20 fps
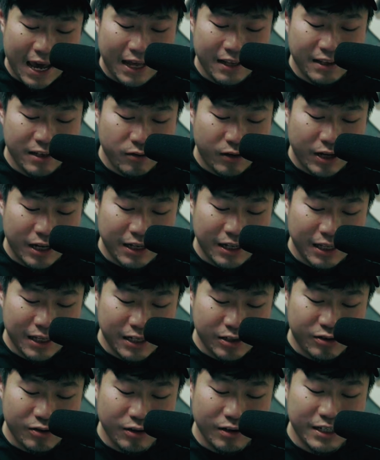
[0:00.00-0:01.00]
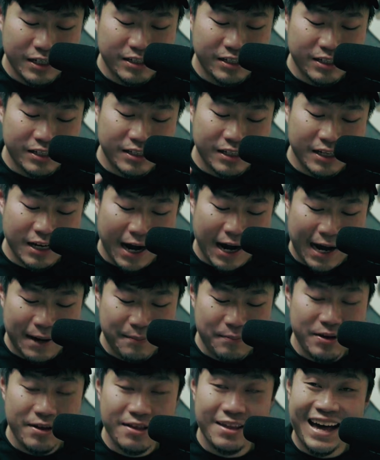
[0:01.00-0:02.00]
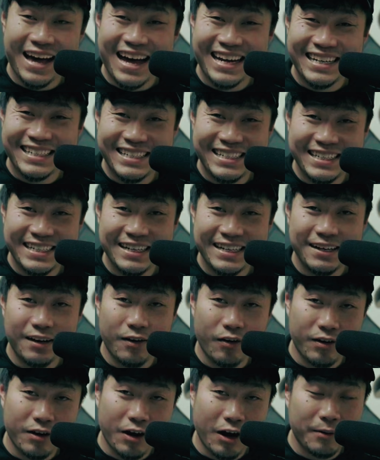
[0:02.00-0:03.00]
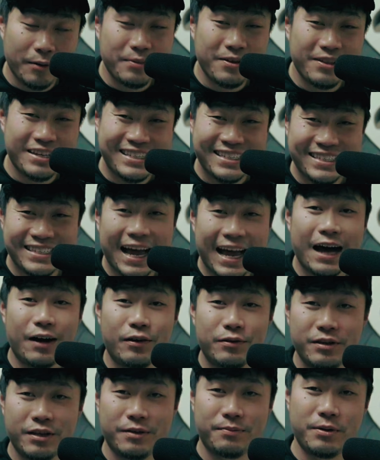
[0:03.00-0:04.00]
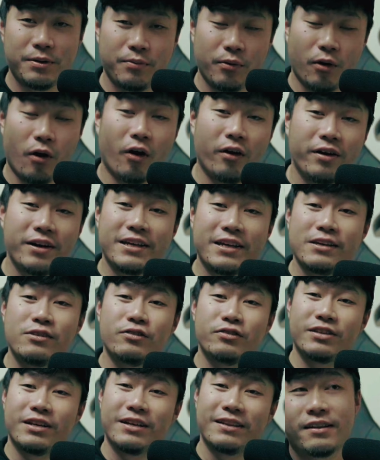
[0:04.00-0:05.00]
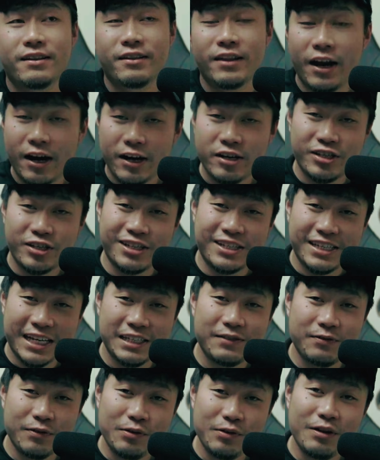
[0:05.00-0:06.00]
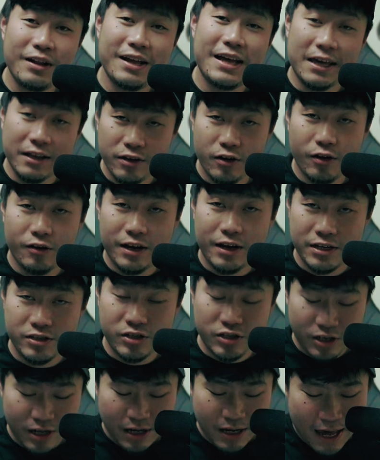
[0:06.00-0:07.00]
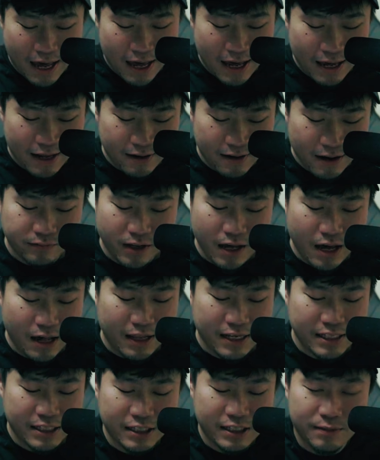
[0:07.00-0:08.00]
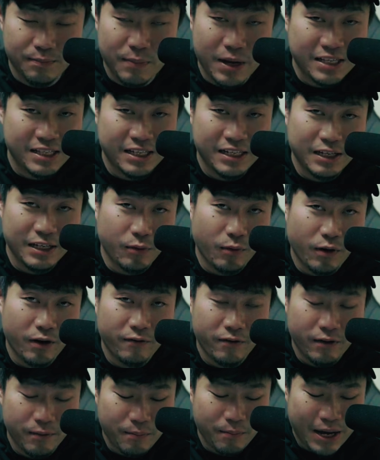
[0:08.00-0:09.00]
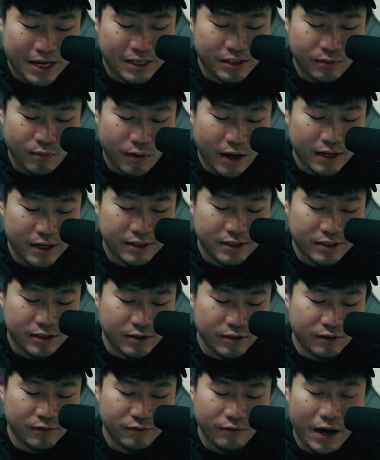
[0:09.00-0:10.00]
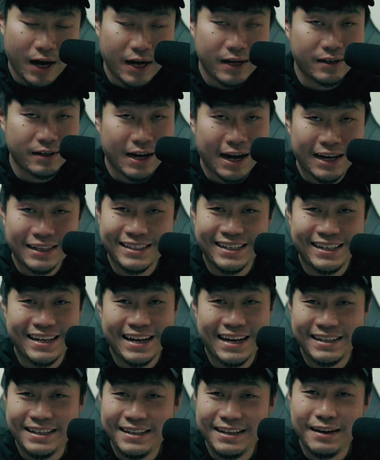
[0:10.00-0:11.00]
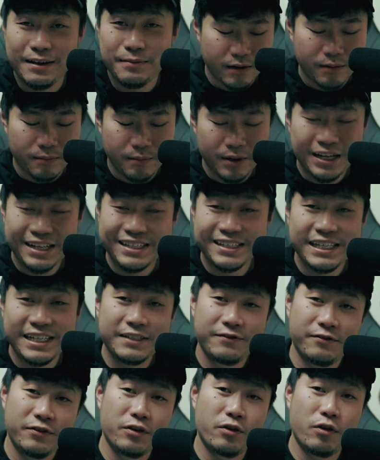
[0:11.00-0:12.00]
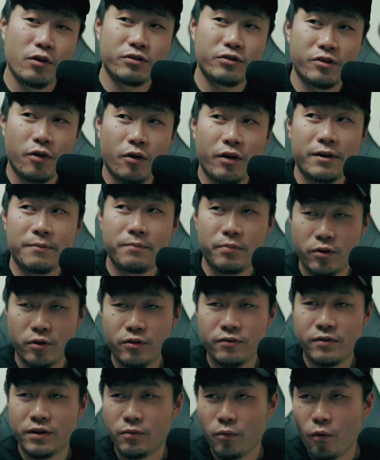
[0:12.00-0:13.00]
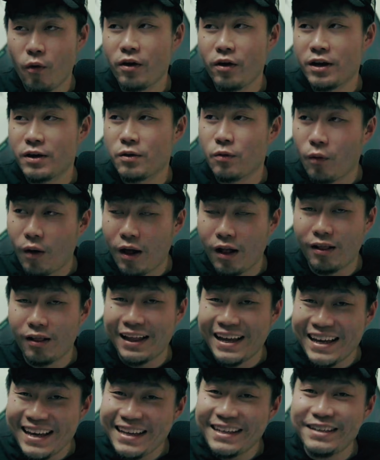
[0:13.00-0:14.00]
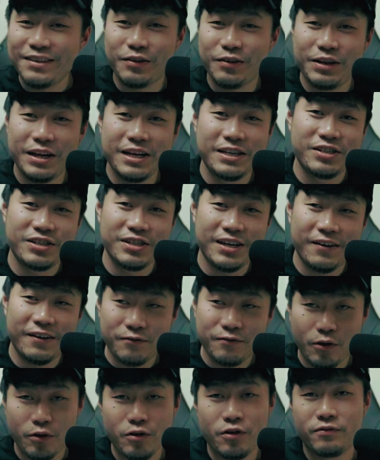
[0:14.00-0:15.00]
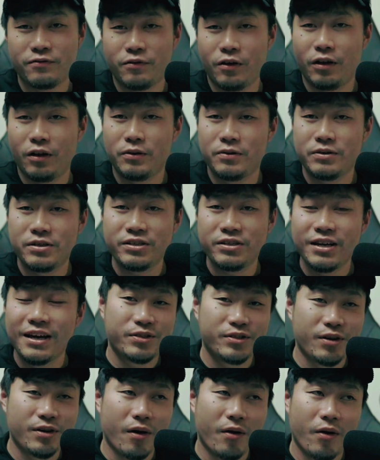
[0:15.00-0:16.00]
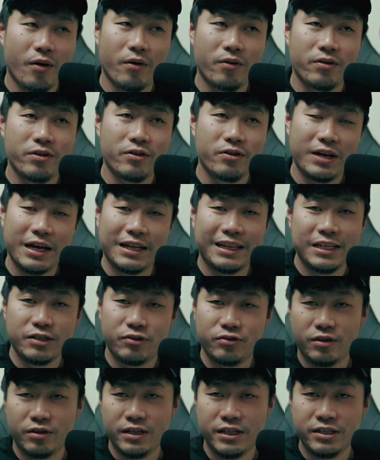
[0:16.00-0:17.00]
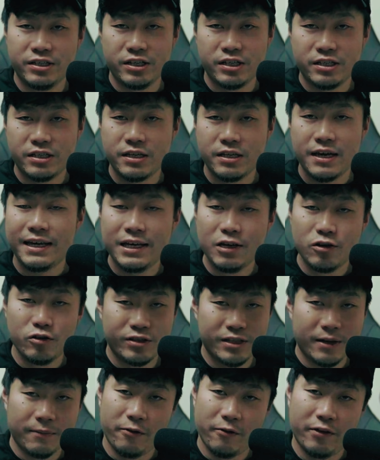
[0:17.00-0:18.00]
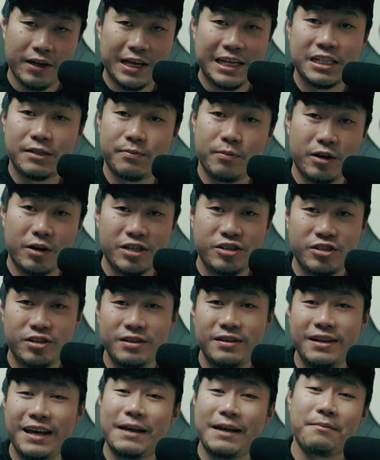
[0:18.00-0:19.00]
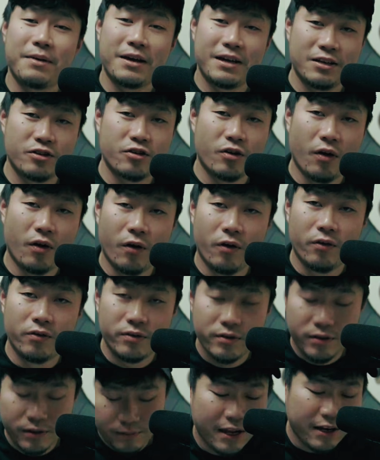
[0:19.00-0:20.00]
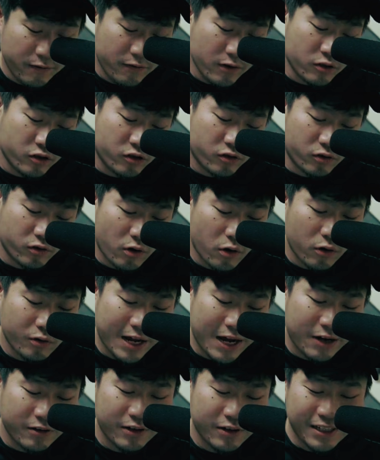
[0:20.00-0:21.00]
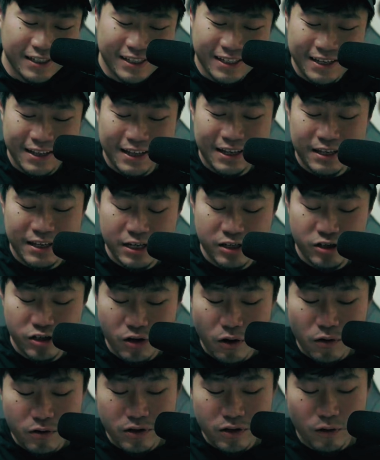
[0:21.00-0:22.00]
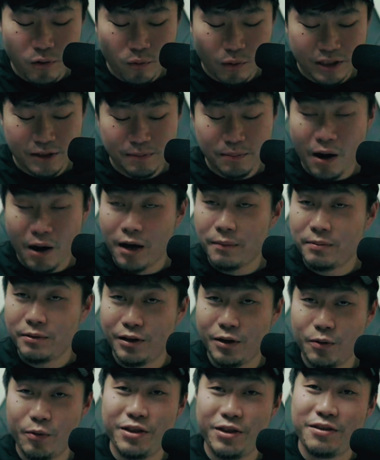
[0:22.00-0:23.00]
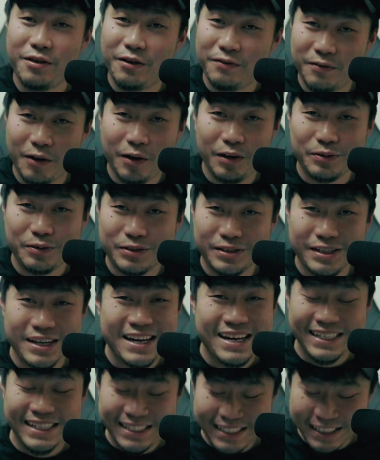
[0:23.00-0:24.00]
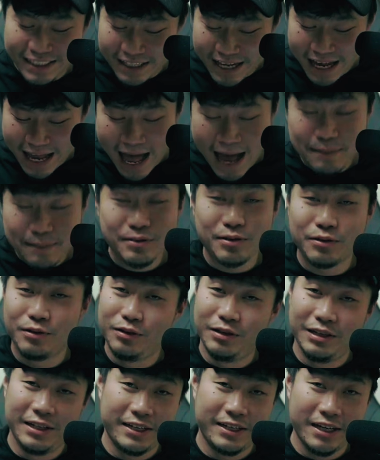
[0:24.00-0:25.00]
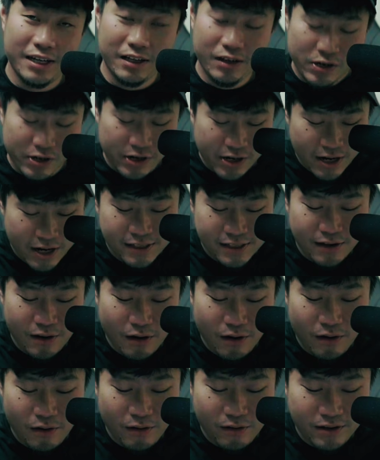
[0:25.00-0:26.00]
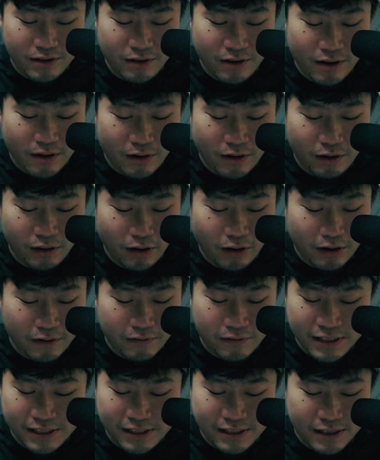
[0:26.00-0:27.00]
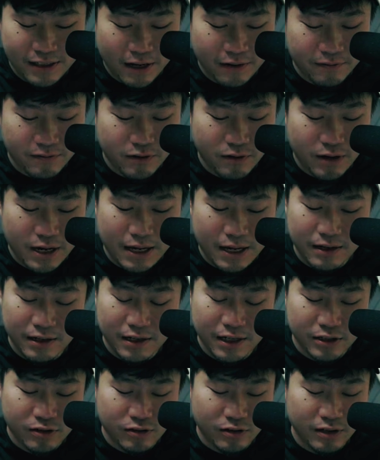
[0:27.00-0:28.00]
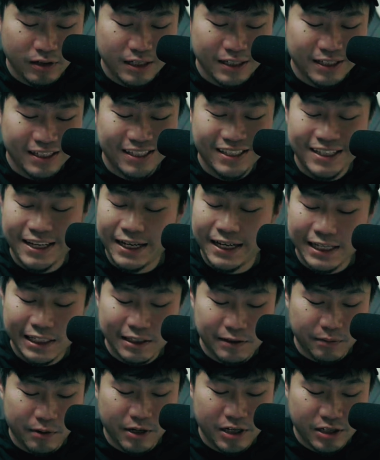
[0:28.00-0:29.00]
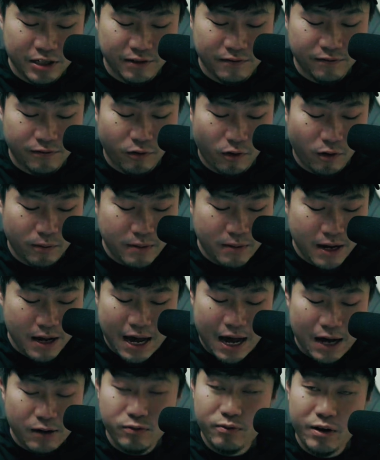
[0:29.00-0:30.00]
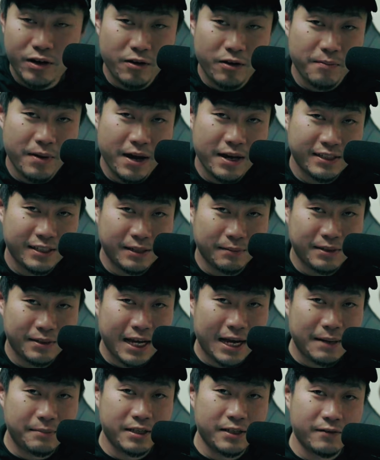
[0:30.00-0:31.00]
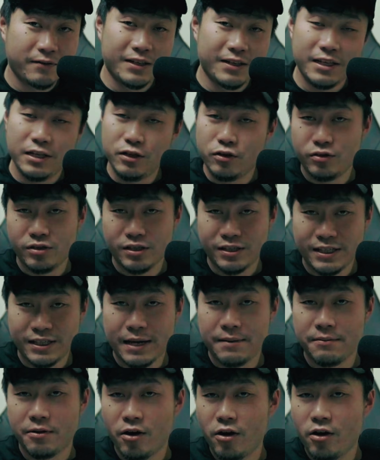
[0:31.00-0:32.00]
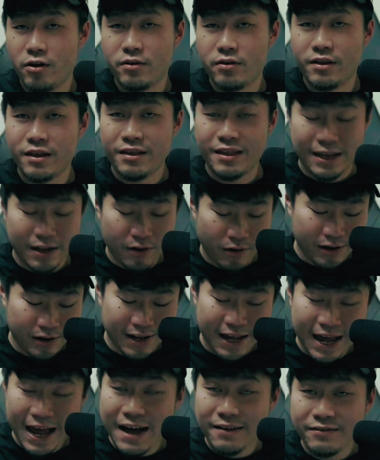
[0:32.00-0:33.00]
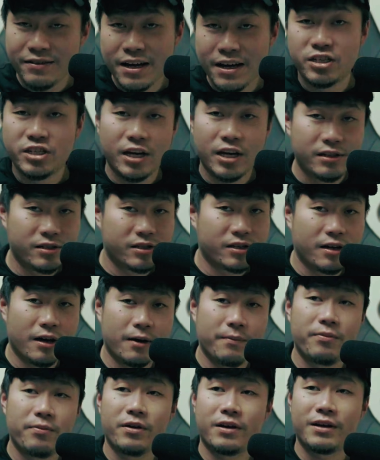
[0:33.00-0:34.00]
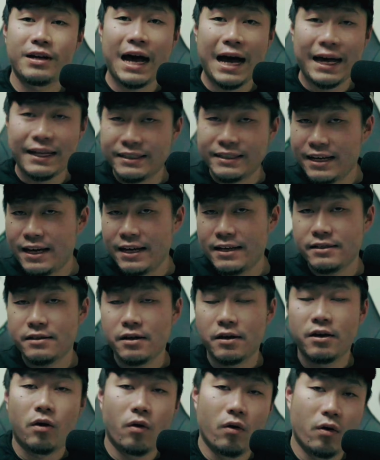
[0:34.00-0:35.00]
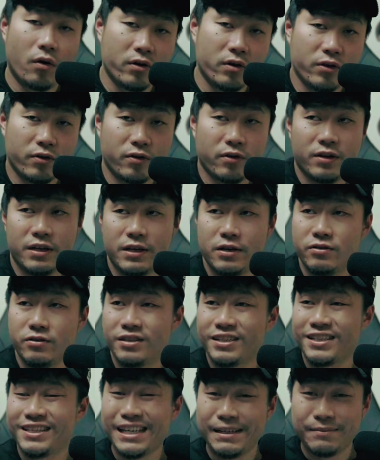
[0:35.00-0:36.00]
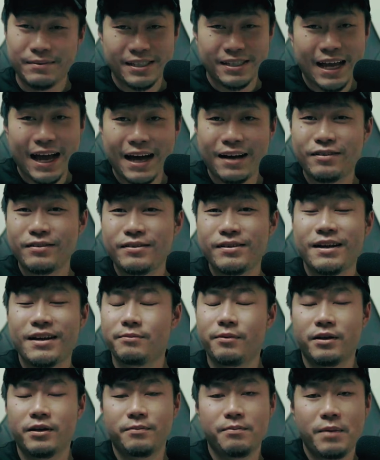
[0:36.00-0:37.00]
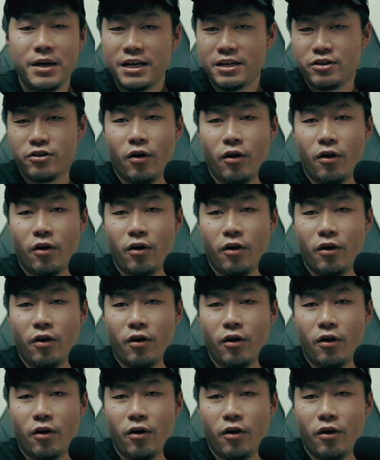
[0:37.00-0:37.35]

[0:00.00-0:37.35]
And you can literally just copy the idea or copy the sound that people are already using that are successful in your niche. And yeah, this is basically one of the best way to find content idea because this video is already proven working well in your niche for your followers. So you can literally just use some of the inspiration and make it your own. Then if you scroll down, you can see that they show you what's popular with your followers. This is absolutely killer. So, you know, a lot of this stuff you can literally just take inspiration from. I would recommend sometimes even use the same hook that they already have, change it up the content, or you could use the same sound, but make it